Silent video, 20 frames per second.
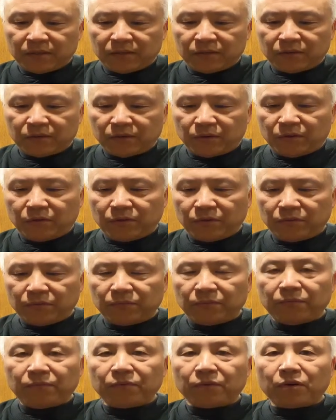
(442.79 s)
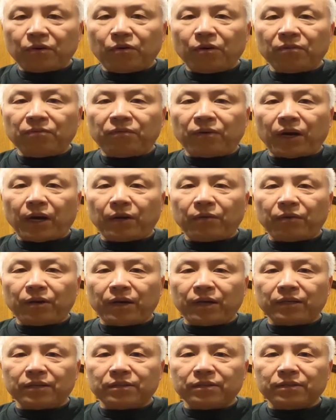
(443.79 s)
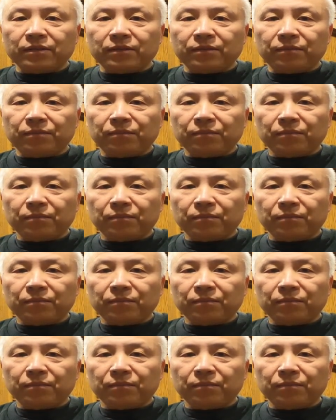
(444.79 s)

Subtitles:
So corn fried rice.